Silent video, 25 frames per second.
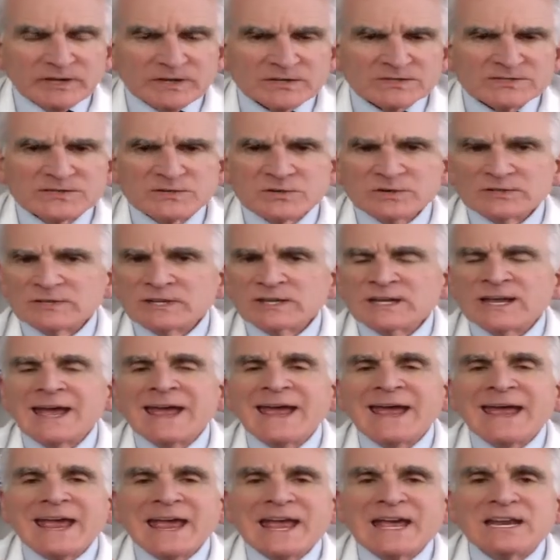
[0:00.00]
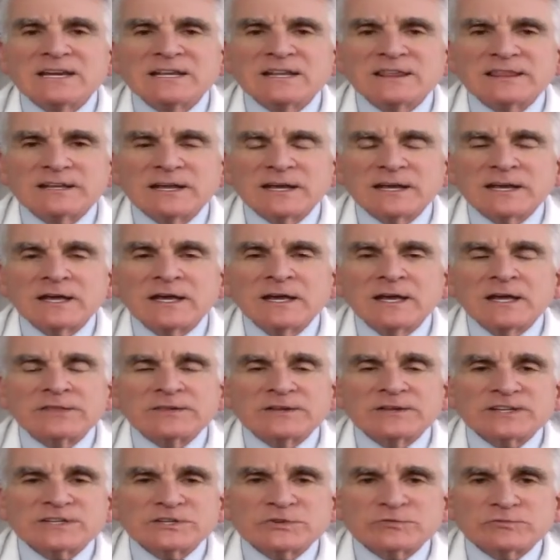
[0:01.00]
Certainly, anything
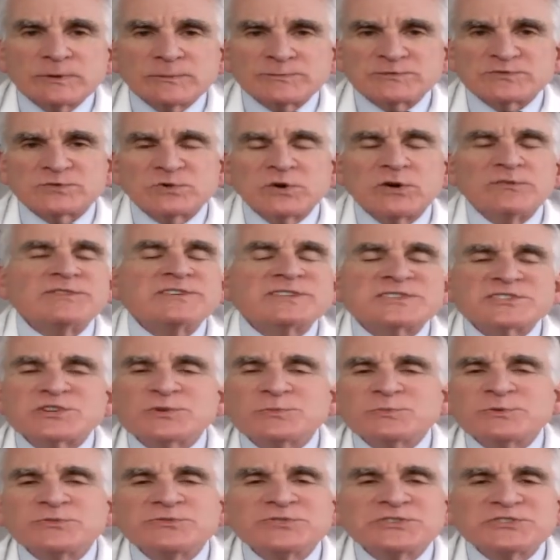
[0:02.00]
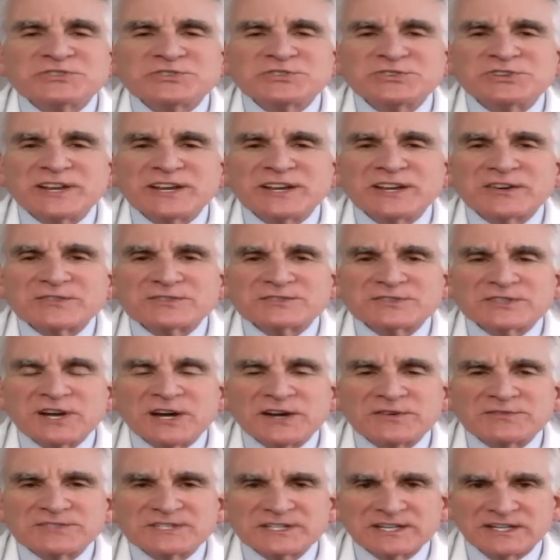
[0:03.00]
that strips off superficial layers
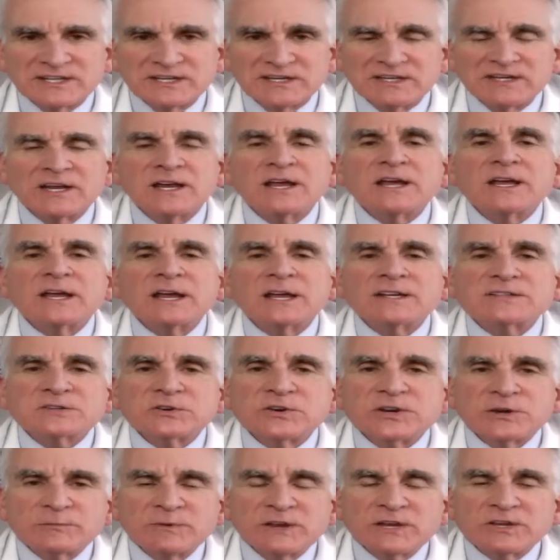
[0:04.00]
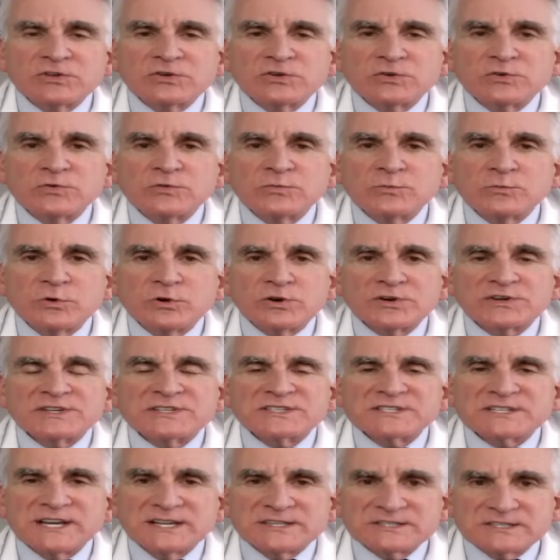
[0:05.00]
of skin is going to make you more
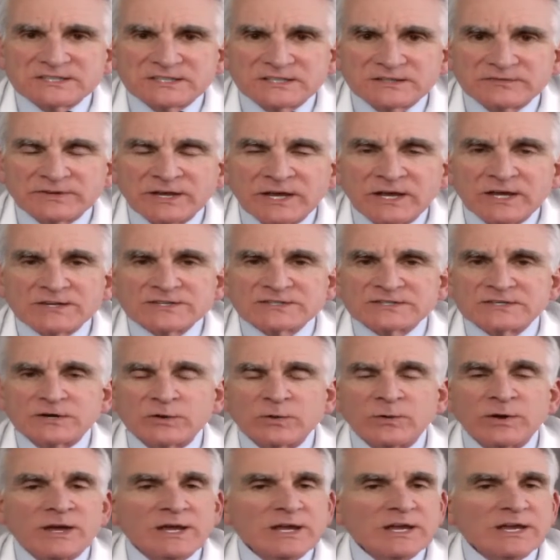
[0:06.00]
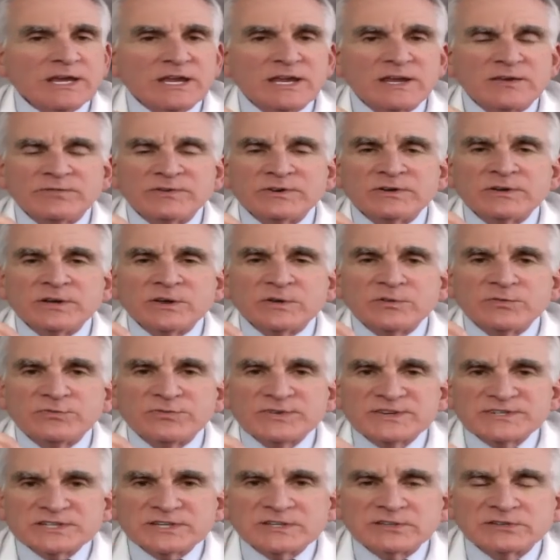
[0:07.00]
sensitive. So even
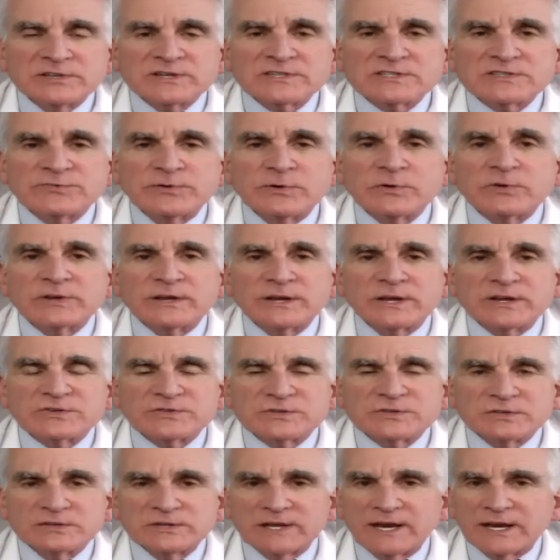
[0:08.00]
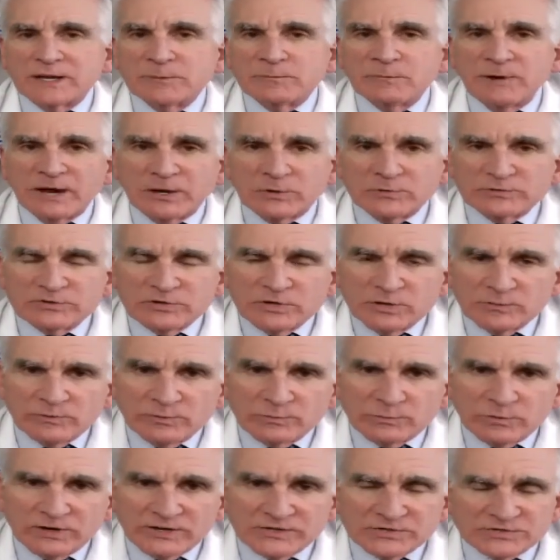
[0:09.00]
physical exfoliation like
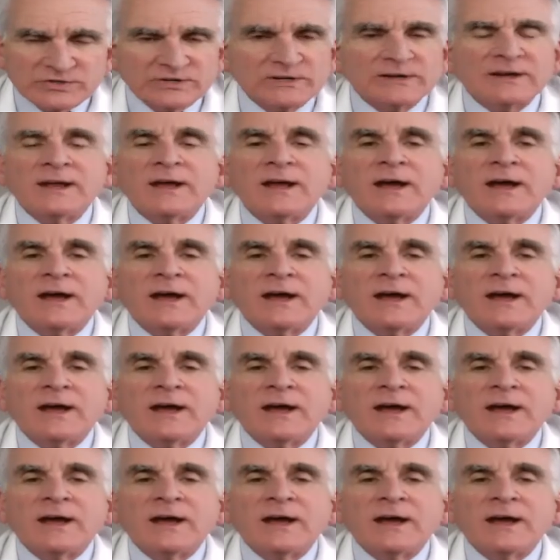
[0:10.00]
microdermabrasion,